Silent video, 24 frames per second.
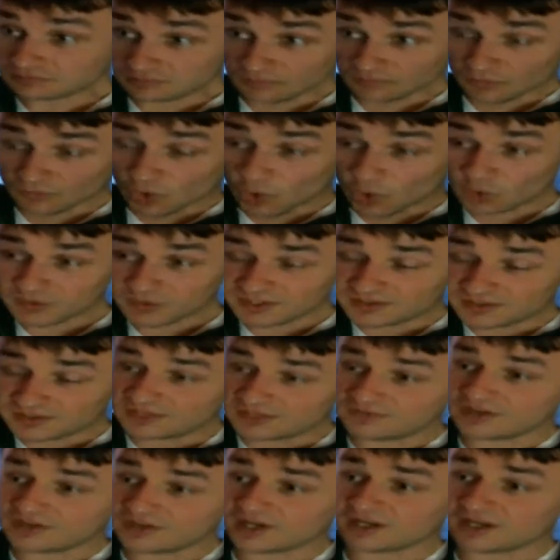only
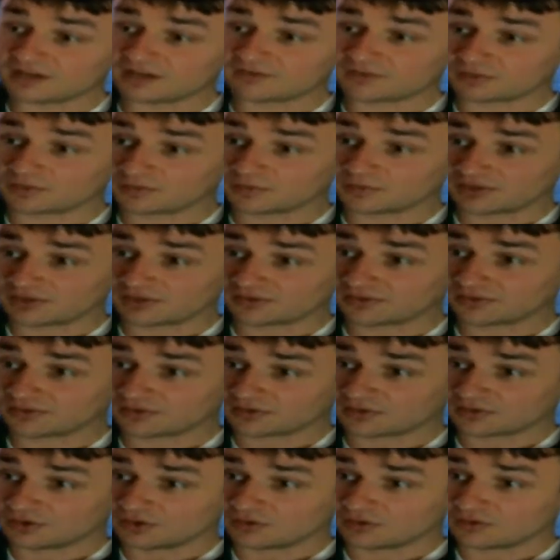deviating from this
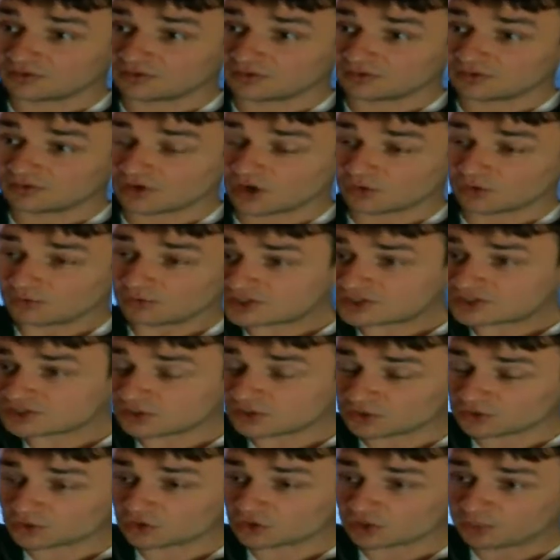original
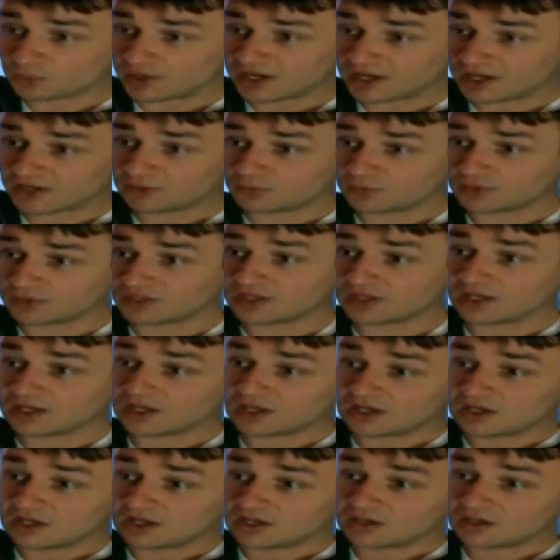neural pathway
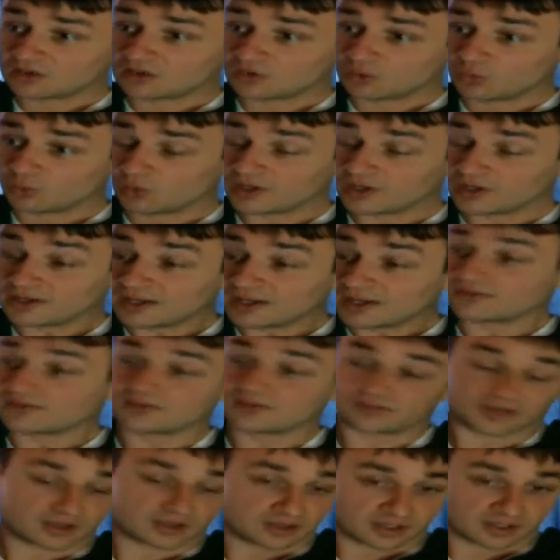when
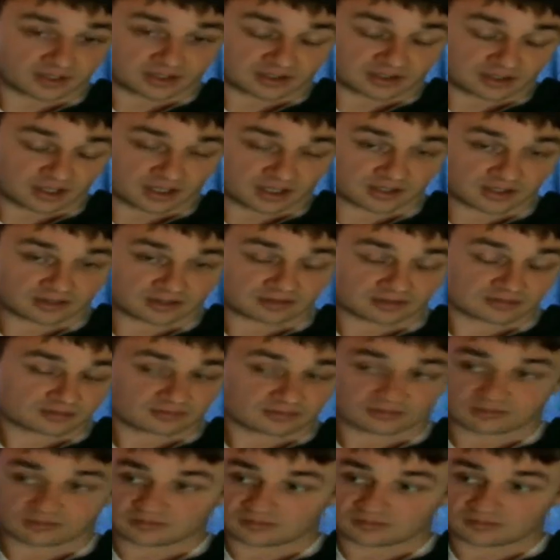necessary, not
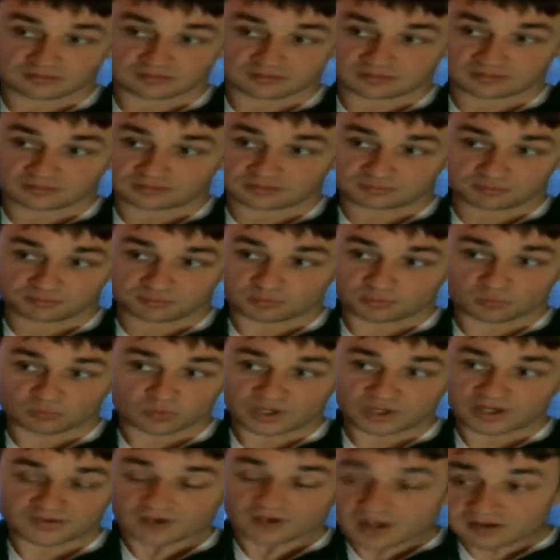when
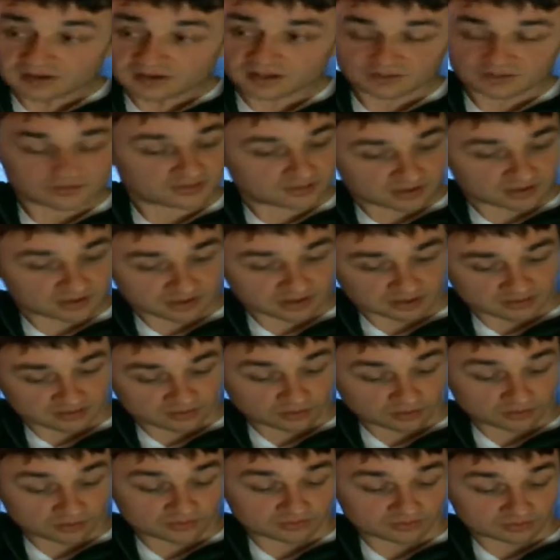it's unnecessary.
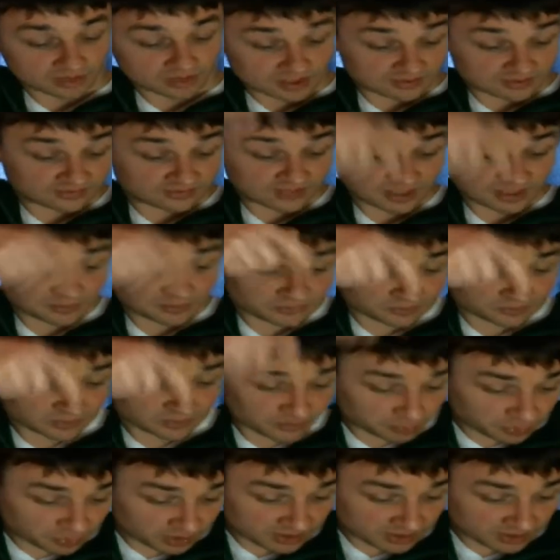So it seems from this
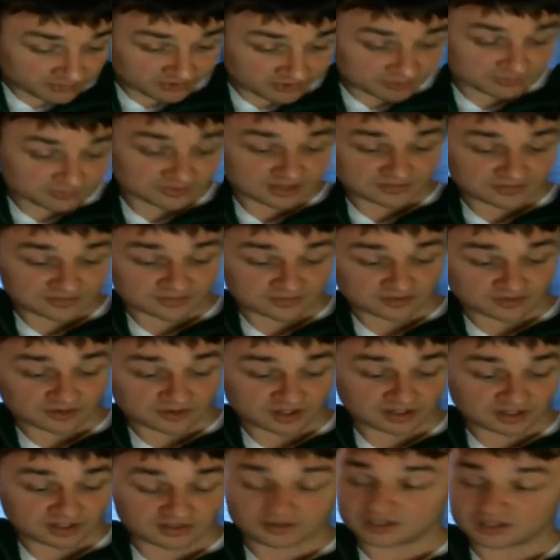point, it seems necessary
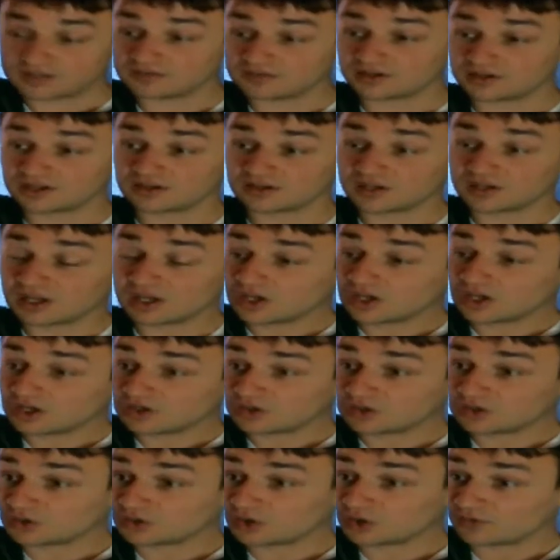to deviate
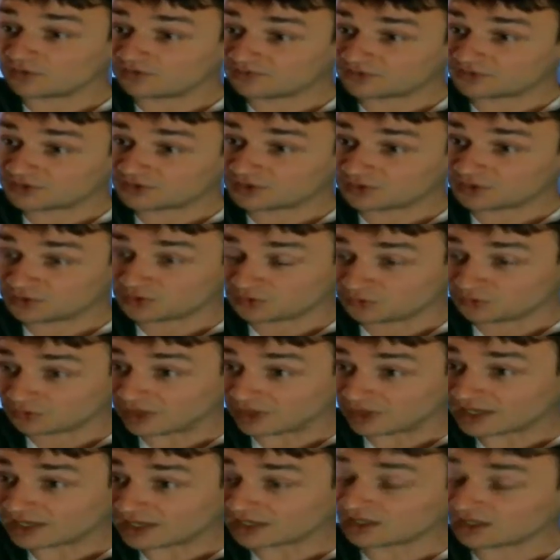to
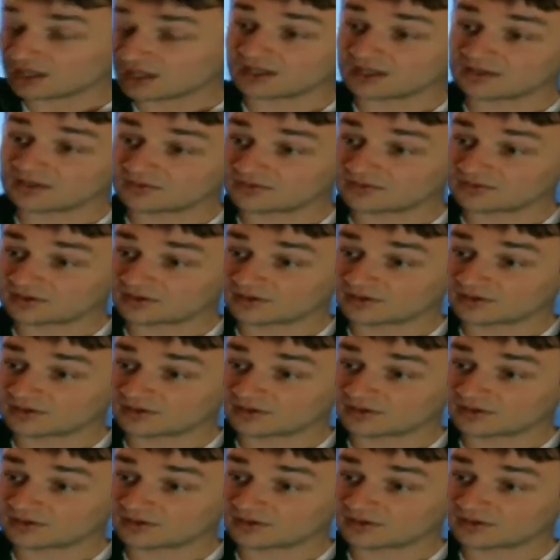recognize.